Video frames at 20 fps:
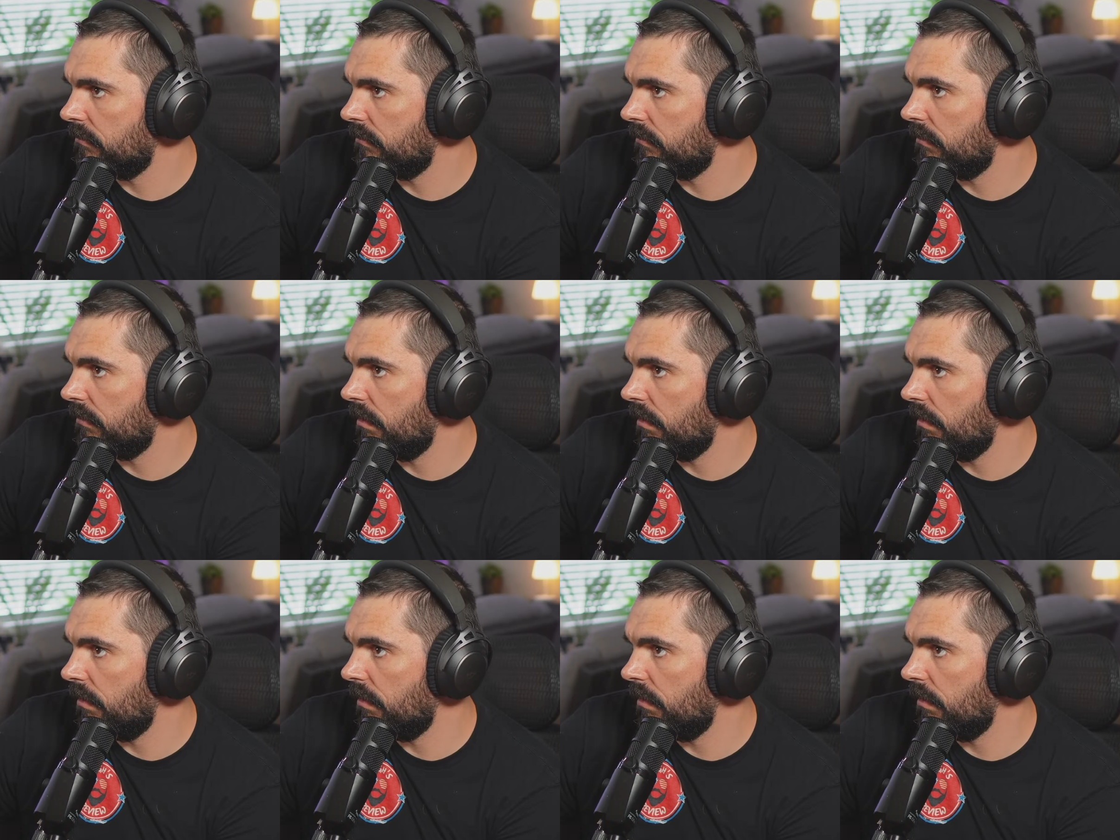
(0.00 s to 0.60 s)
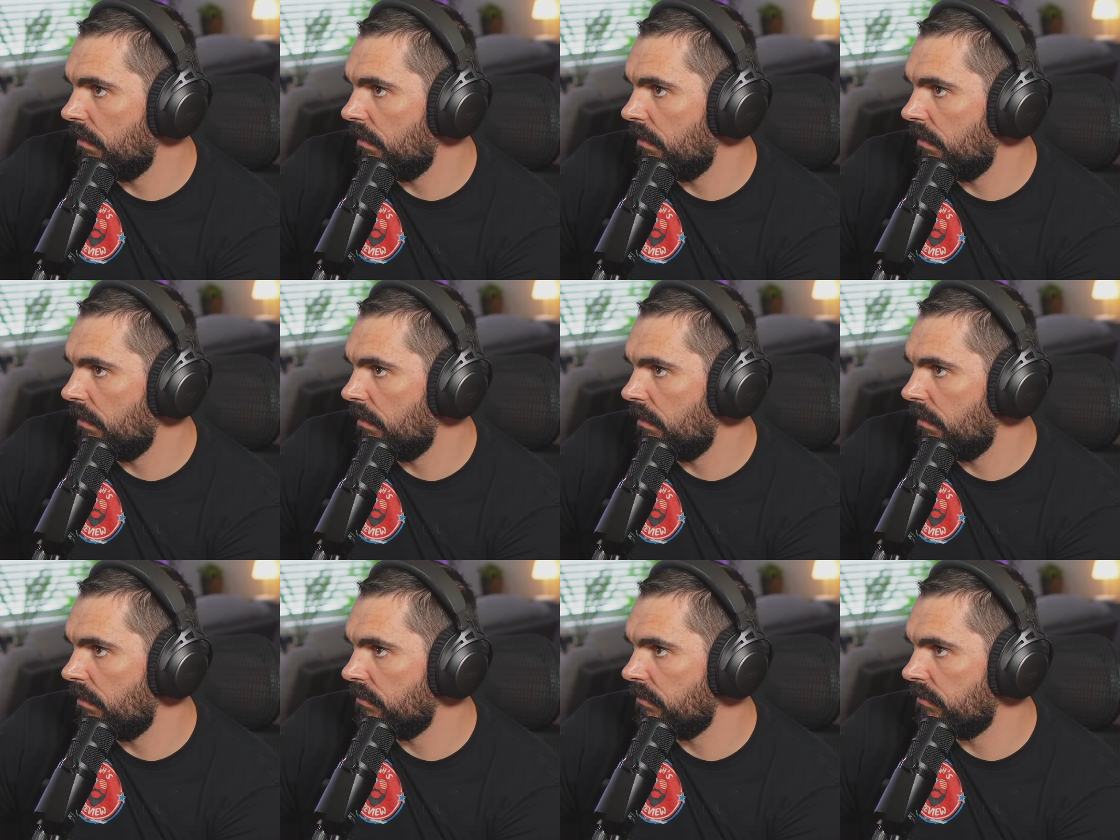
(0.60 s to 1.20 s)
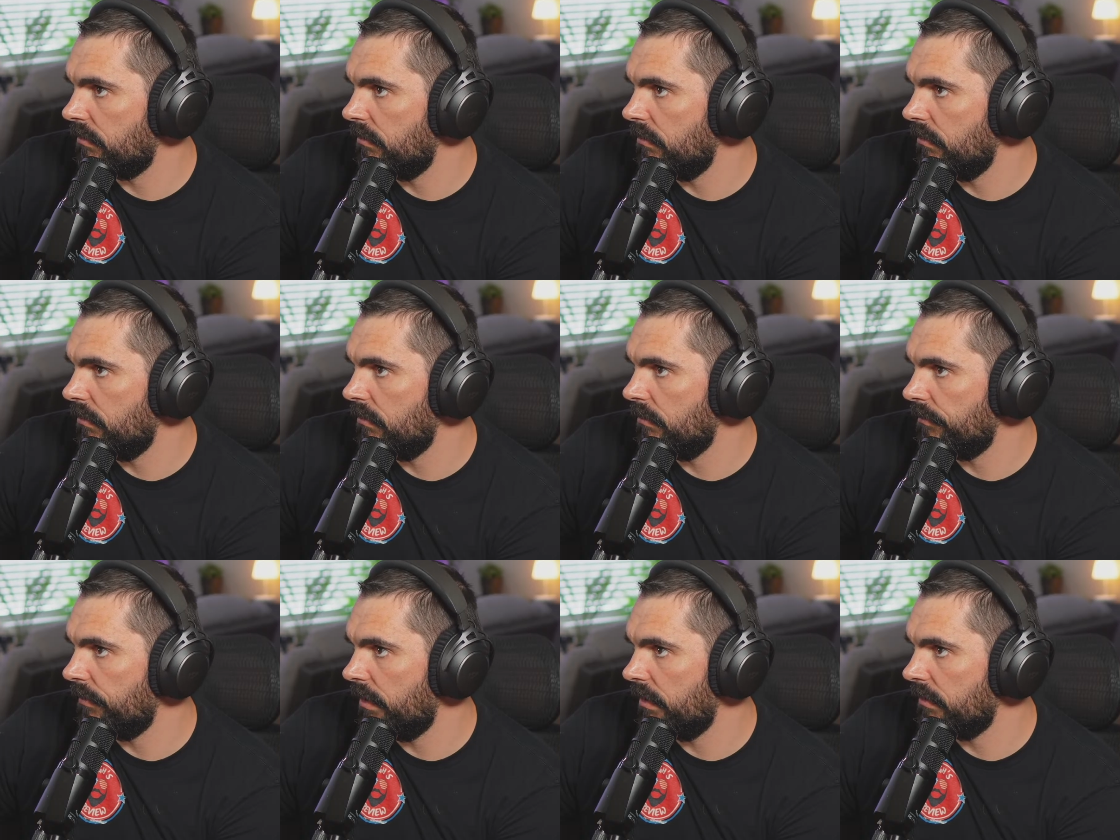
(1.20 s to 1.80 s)

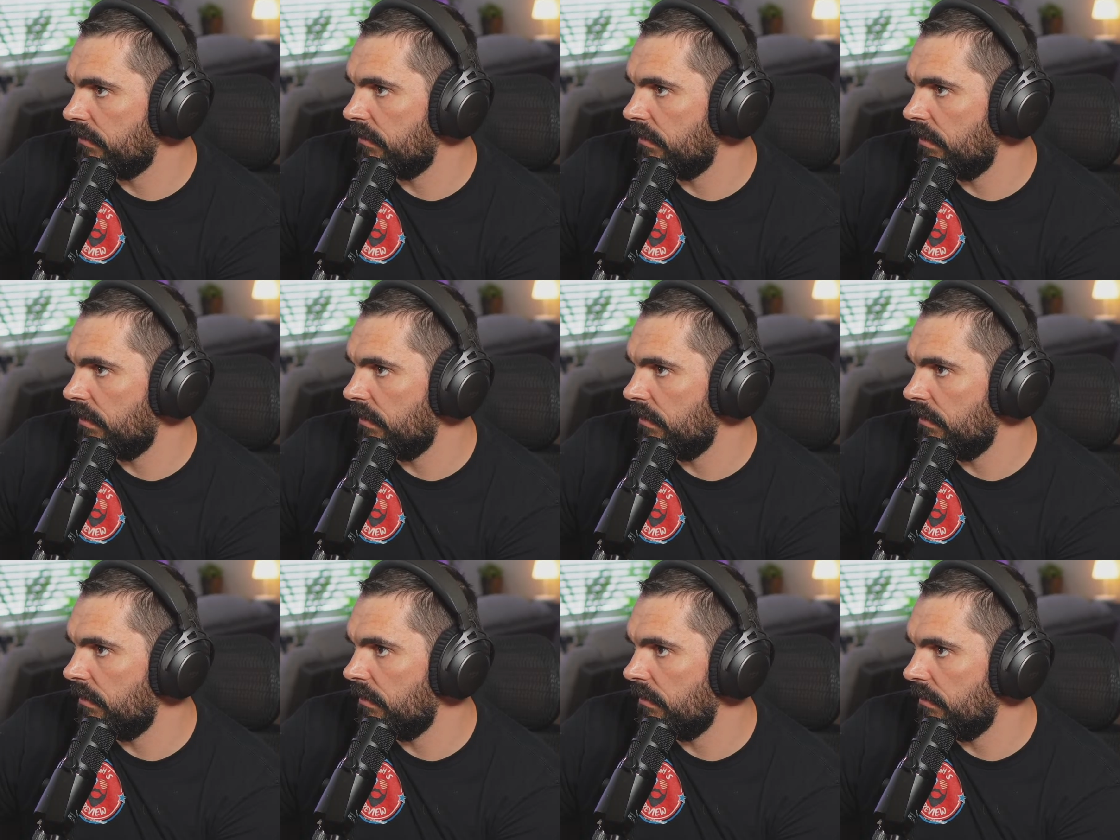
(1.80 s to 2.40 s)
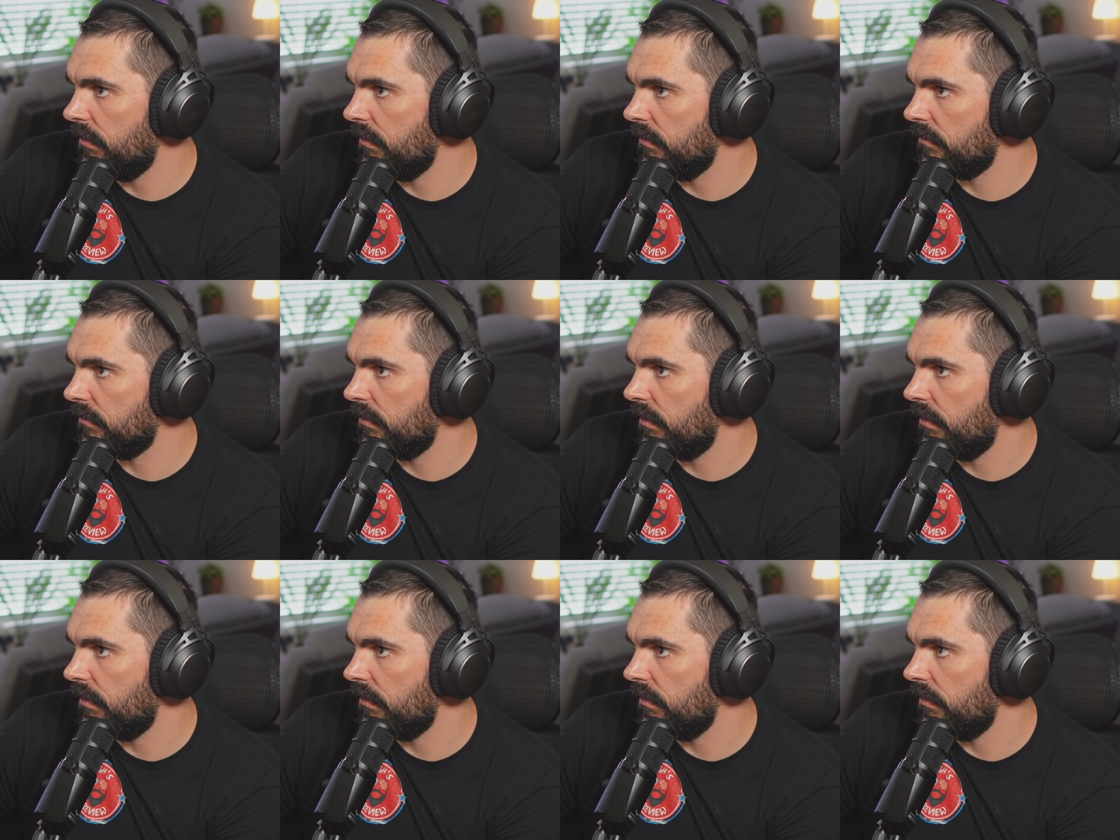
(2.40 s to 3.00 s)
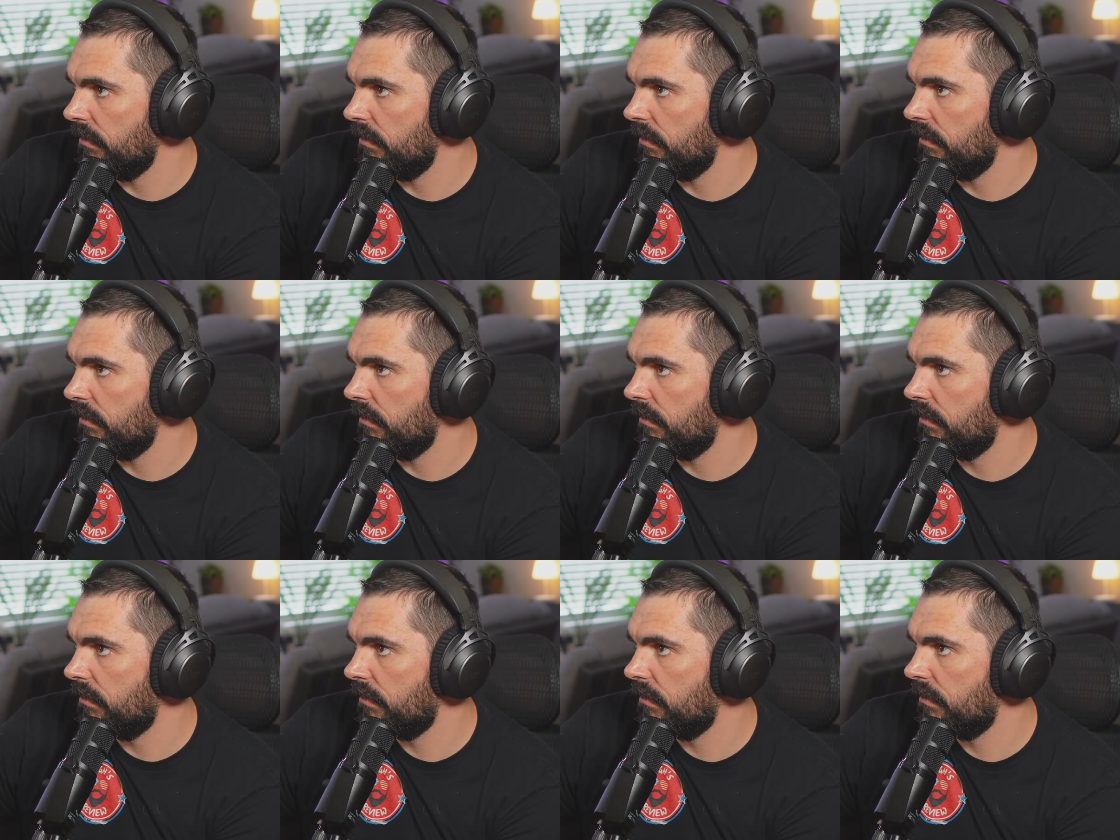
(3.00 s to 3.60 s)
Nope, that's not it. That's not it.
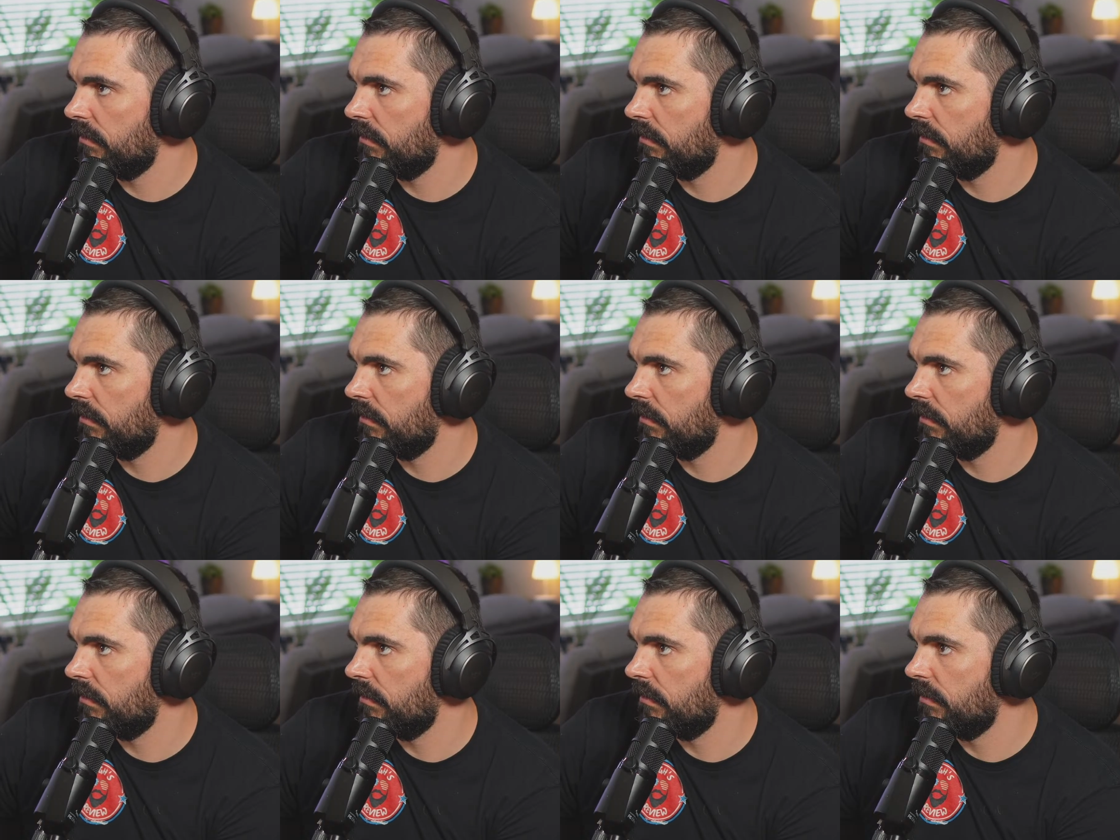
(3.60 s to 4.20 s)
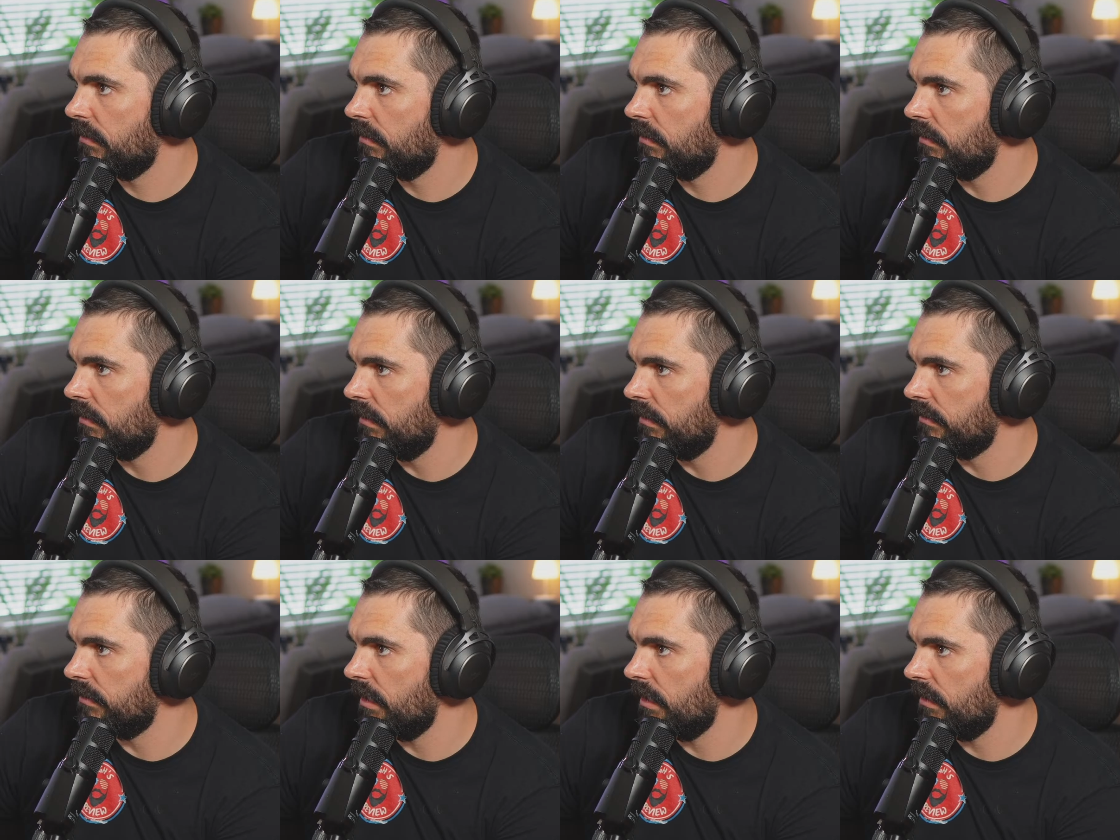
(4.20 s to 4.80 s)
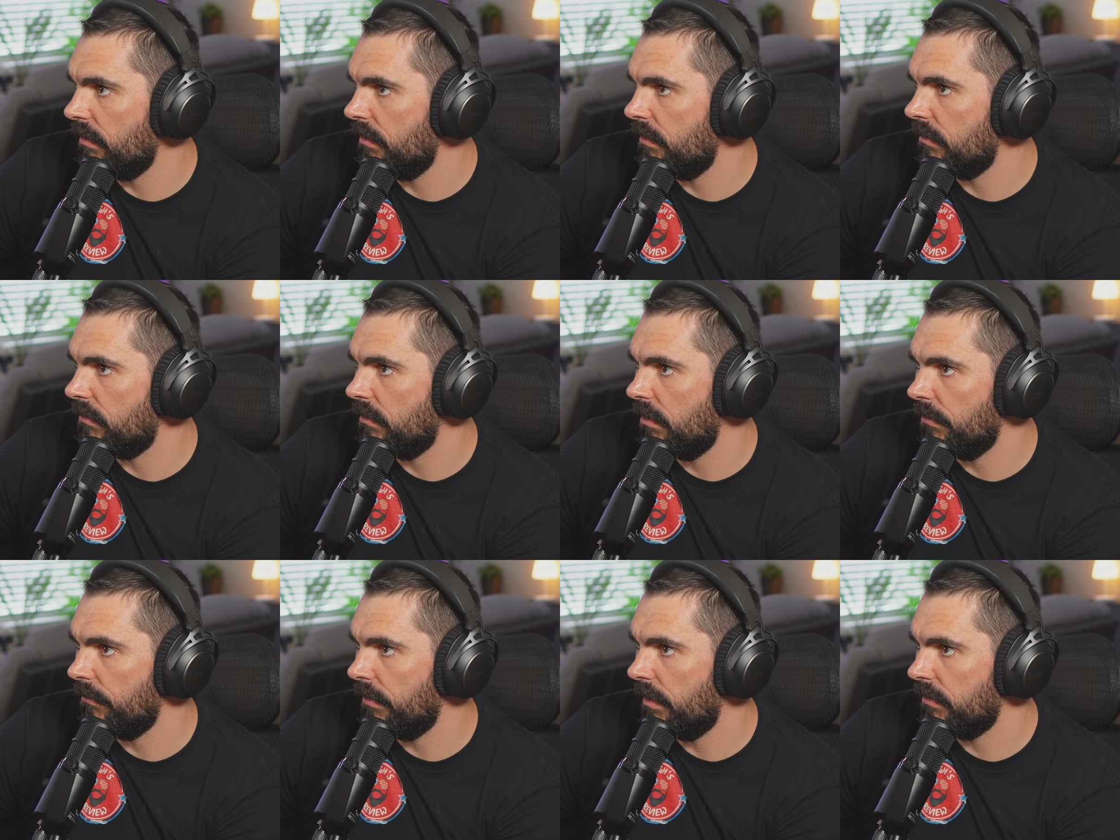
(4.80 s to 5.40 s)
Is that it?
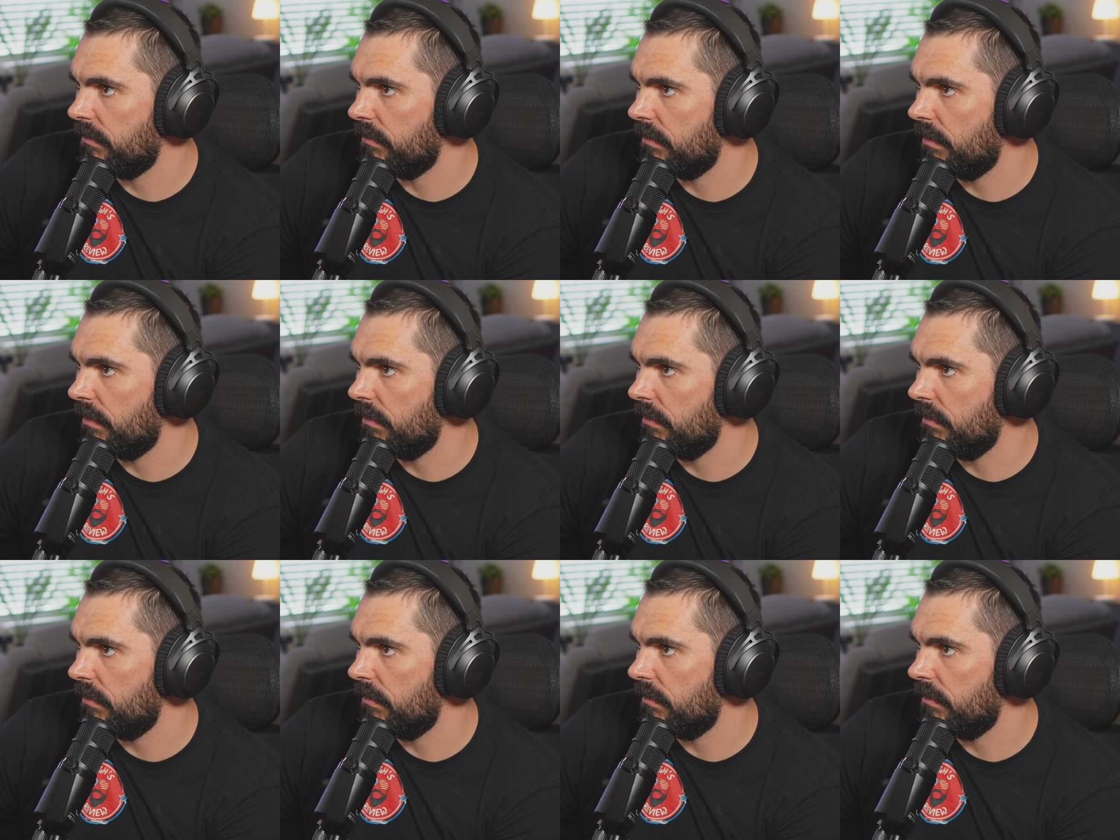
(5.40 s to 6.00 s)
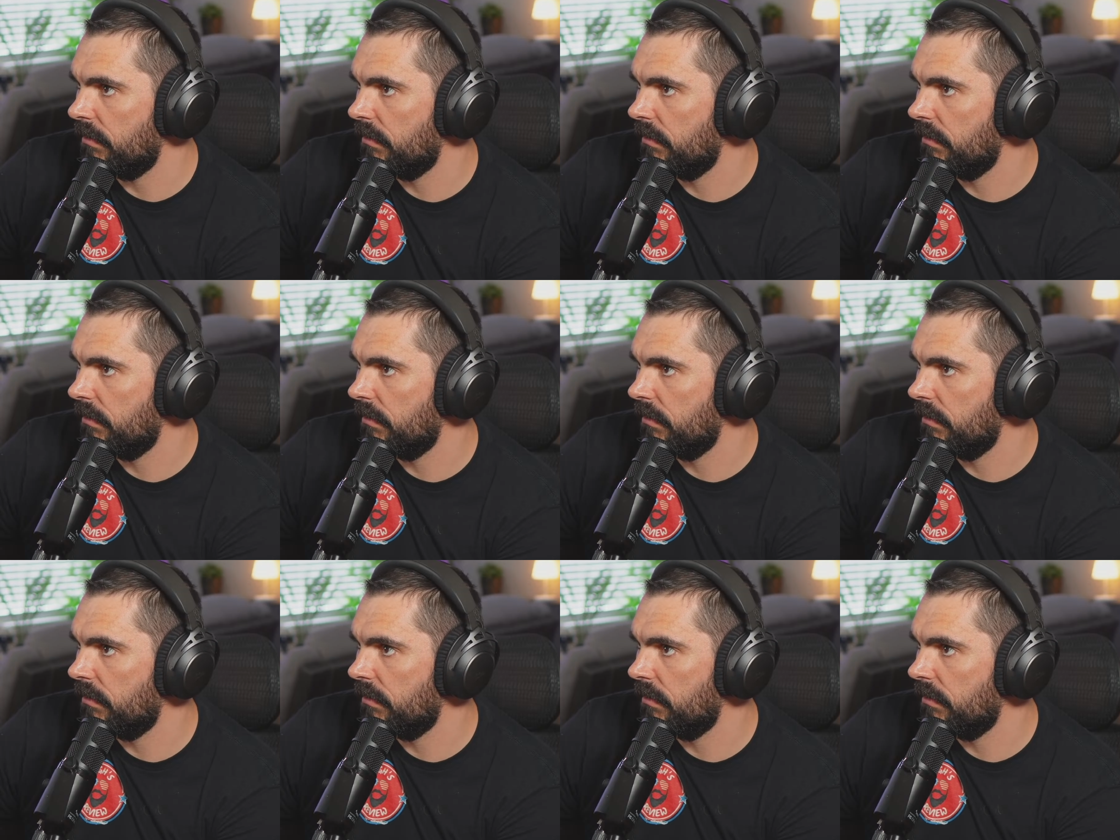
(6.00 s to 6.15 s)
Nope, that's not it.